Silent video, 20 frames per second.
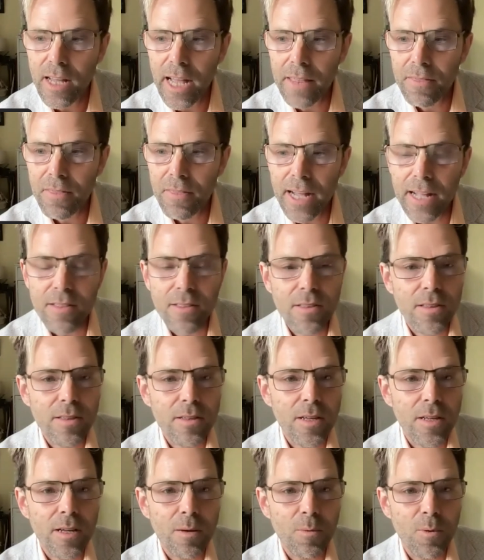And
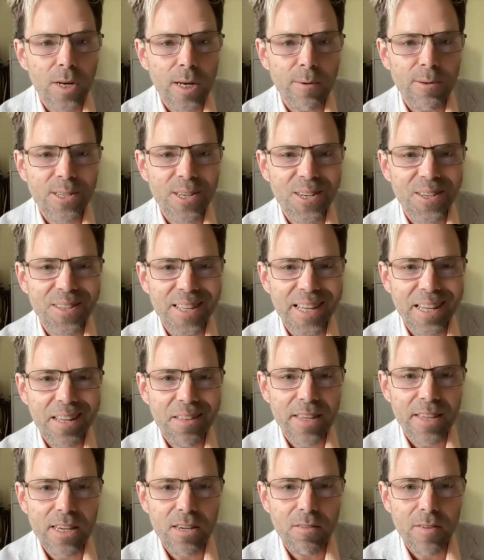that's what I wanted to say.
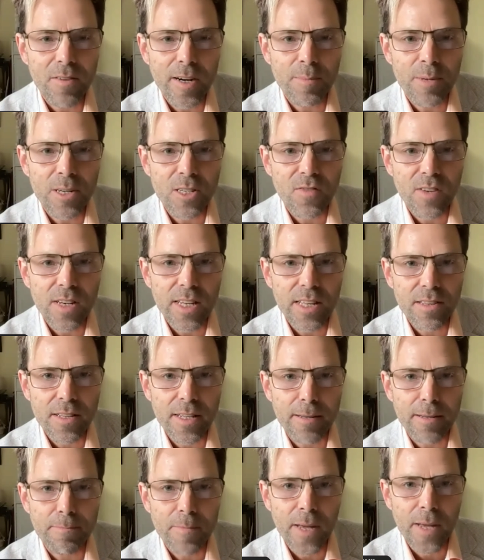Thank you very much for
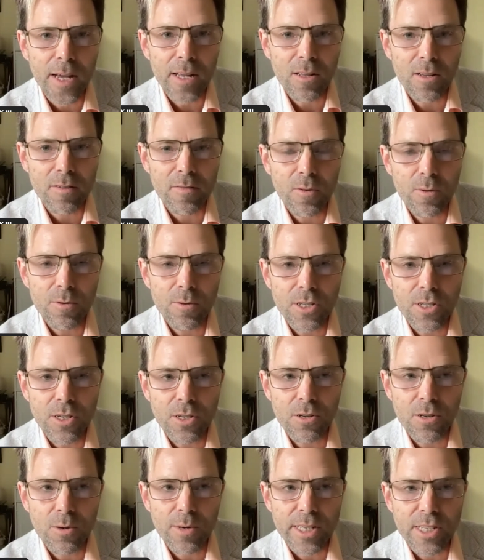listening. I look forward to
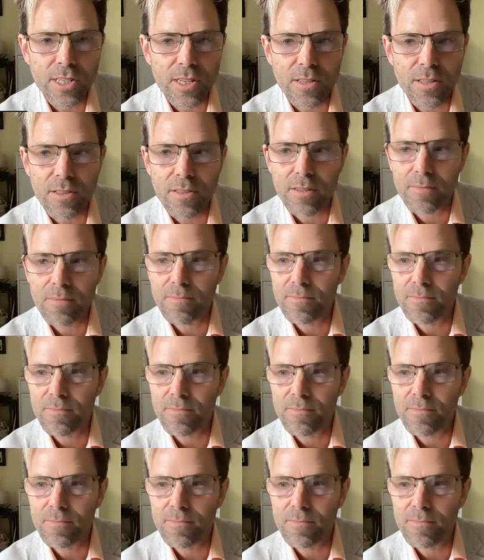your questions.